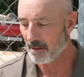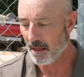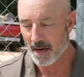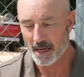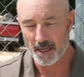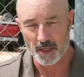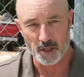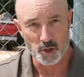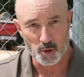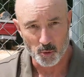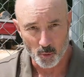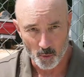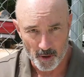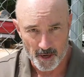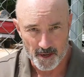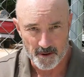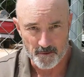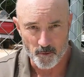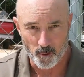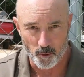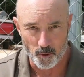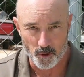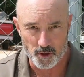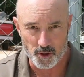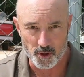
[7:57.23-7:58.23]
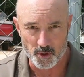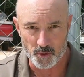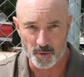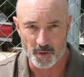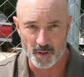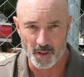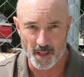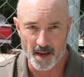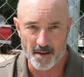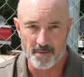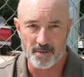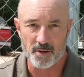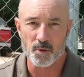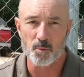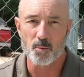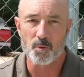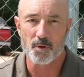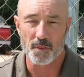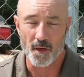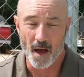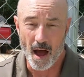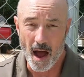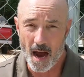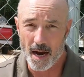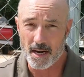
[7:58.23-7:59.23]
like a 24-211
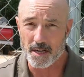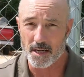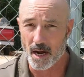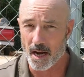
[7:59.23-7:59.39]
with high